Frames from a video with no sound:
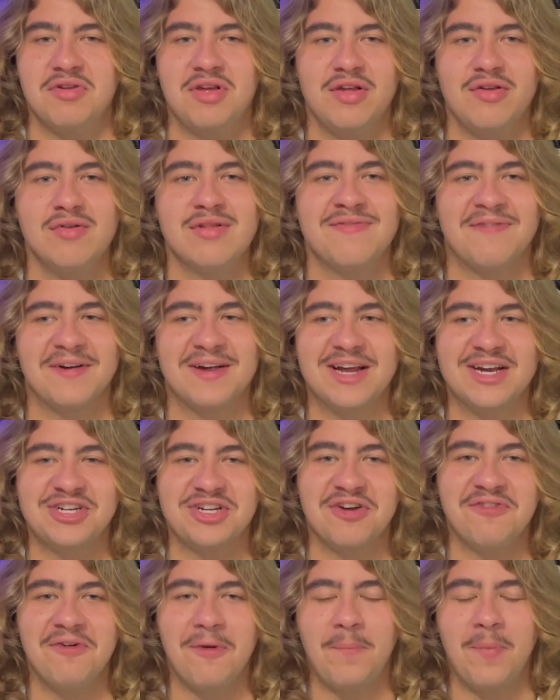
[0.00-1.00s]
you use for
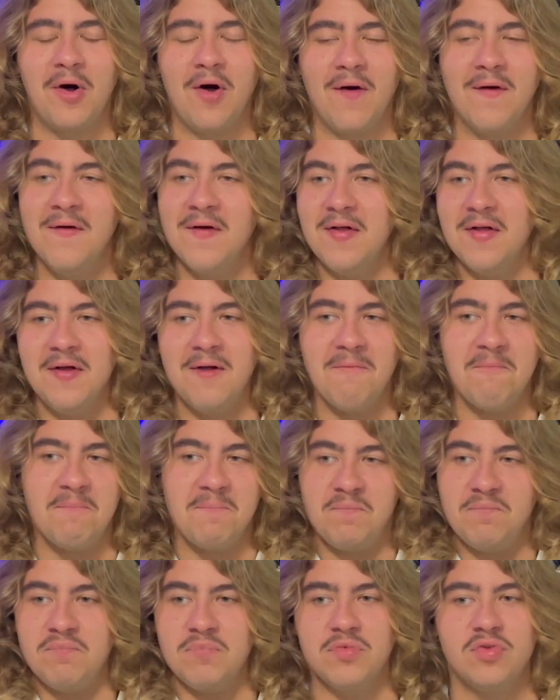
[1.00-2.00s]
catching a football,
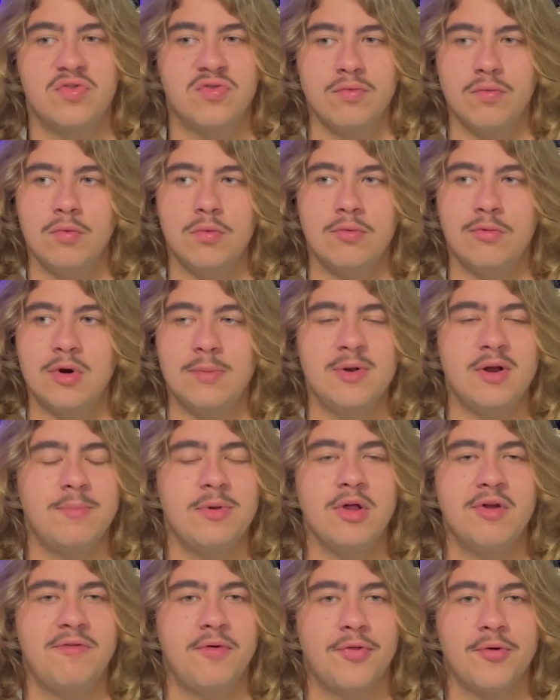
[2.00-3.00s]
would have been a
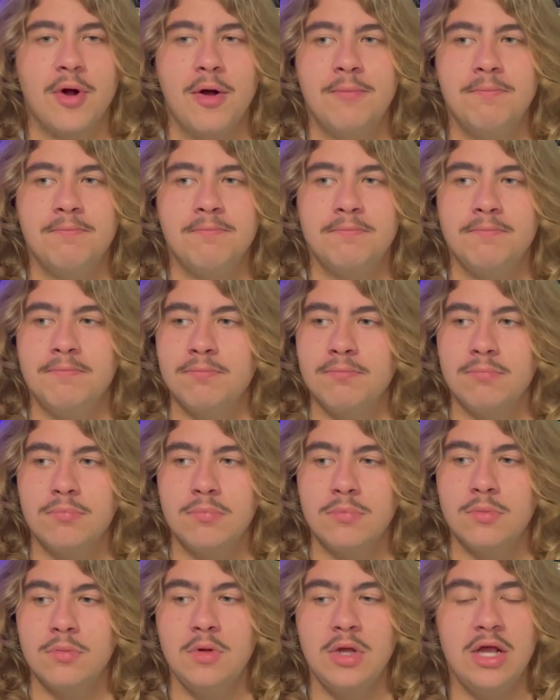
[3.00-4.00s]
beautiful throw.
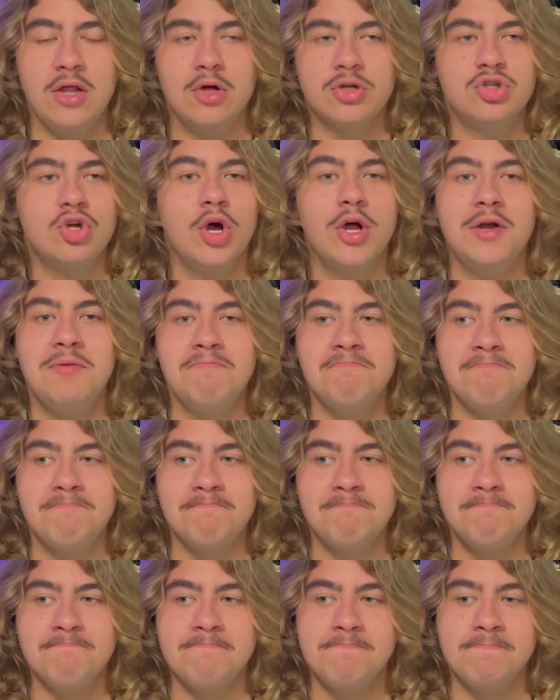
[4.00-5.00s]
He looked good.
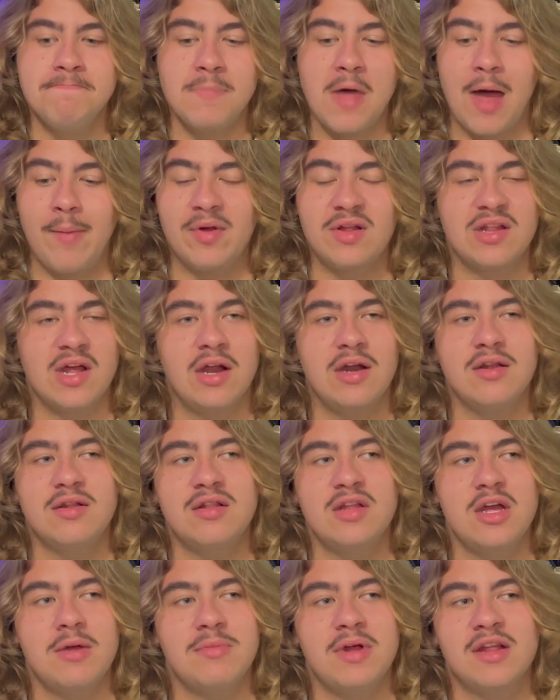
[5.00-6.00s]
I'm excited to
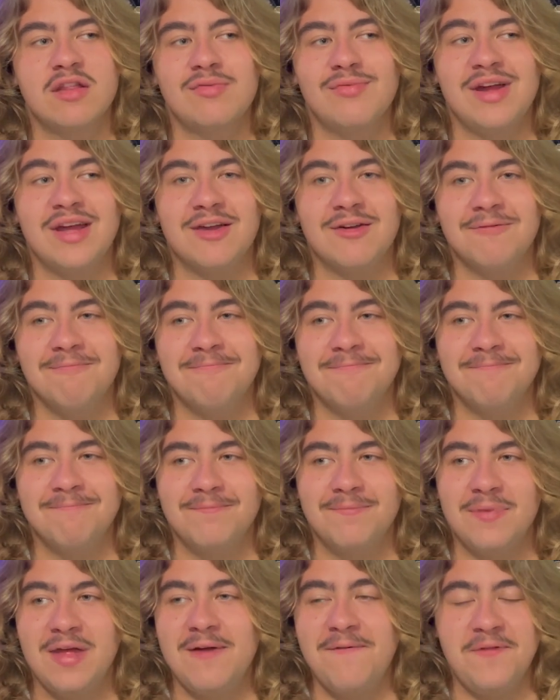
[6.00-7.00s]
see him next week,
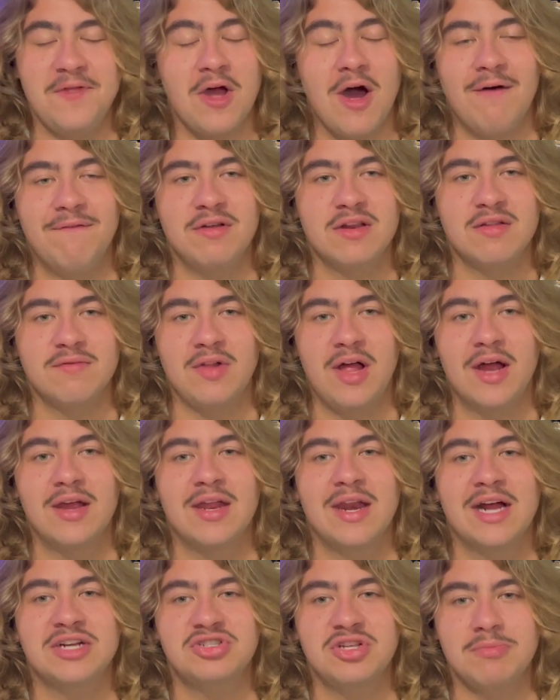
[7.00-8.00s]
if the offensive line
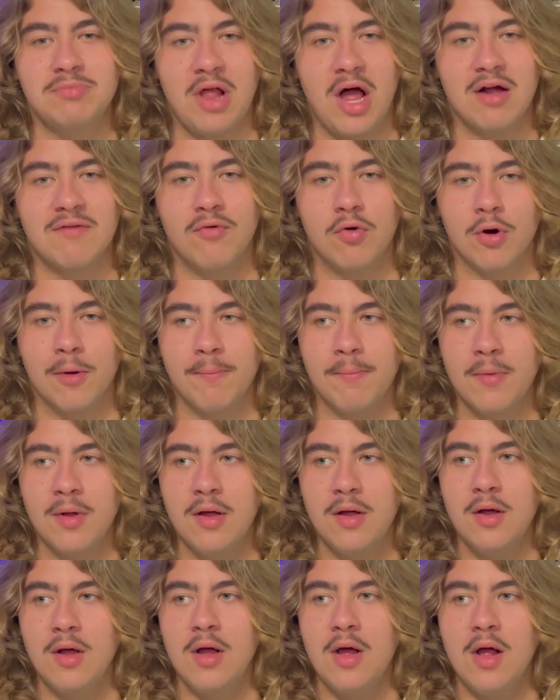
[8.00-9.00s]
can actually block for him.
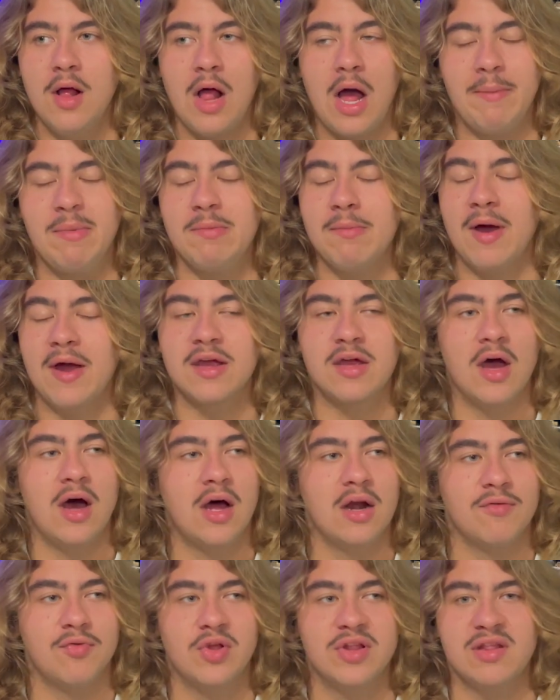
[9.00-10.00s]
I mean, my
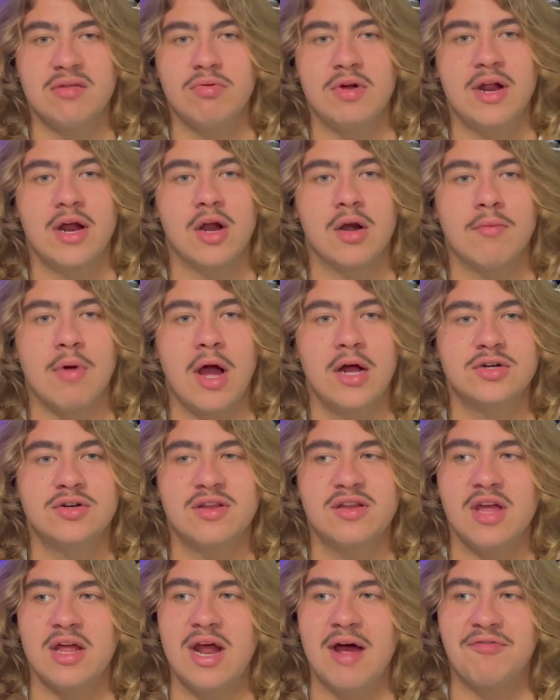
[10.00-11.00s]
God, if this is what Aaron
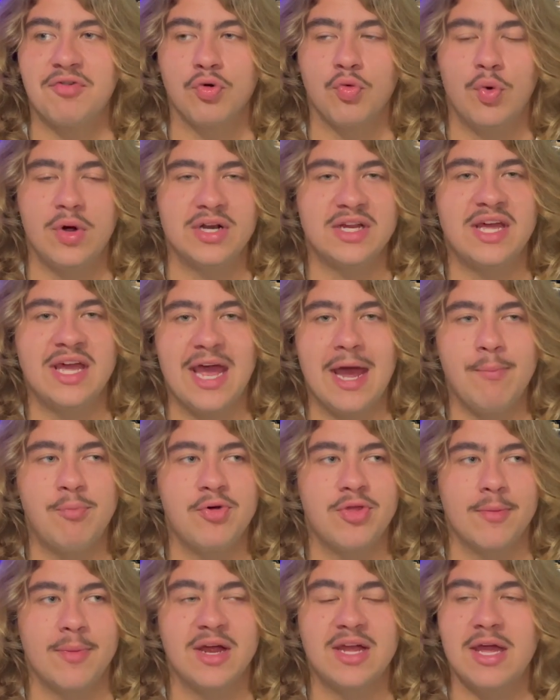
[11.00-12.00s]
Rodgers did after one camp
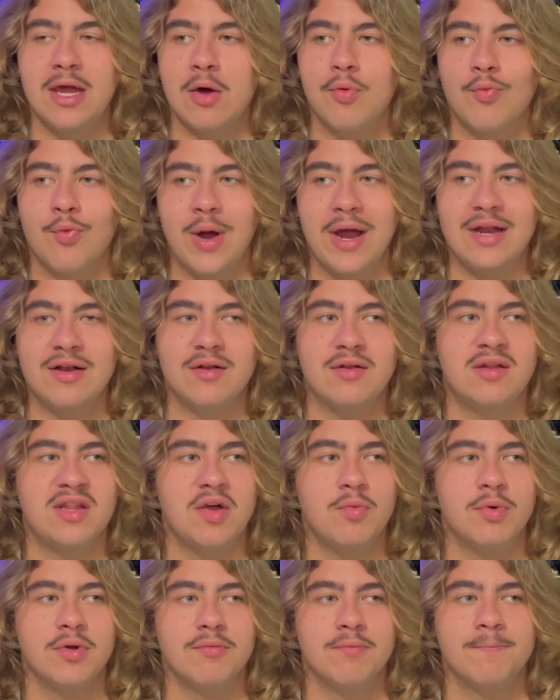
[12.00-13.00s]
with him, I can't wait to
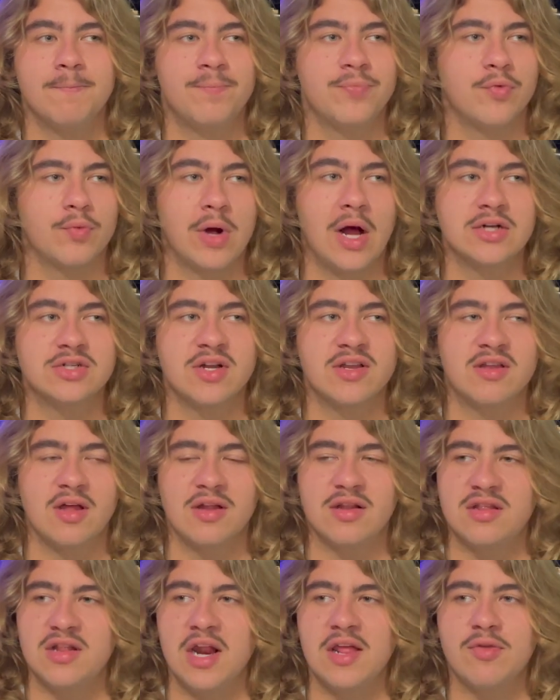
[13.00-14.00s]
see what Rodgers
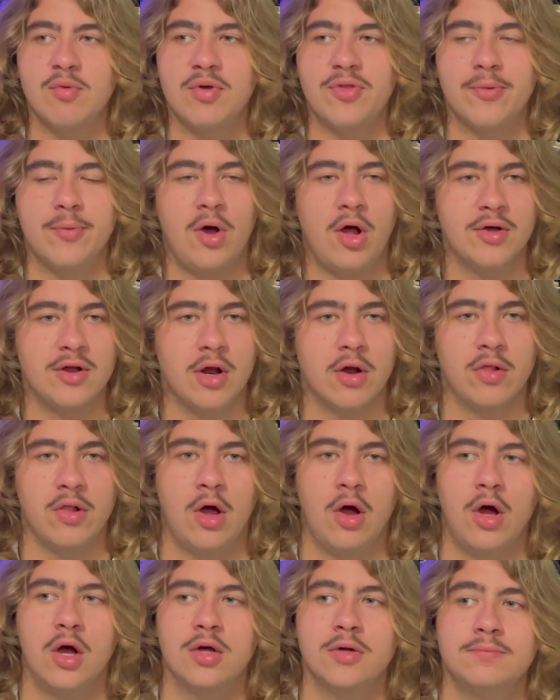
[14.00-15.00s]
does sitting with him all year
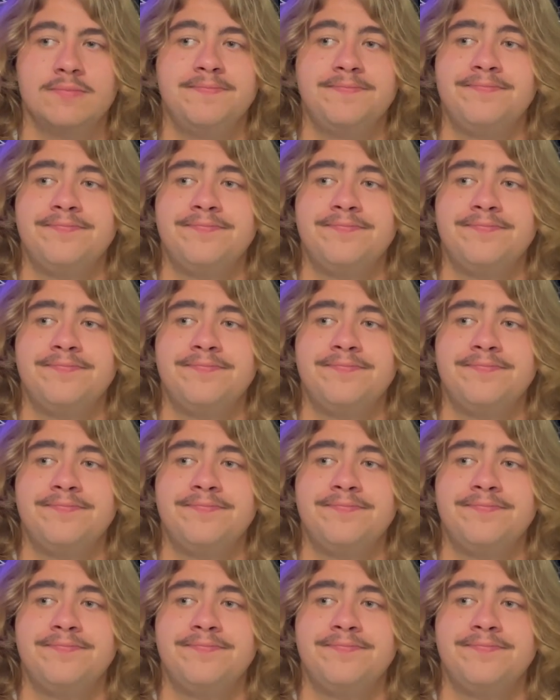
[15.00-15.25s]
long.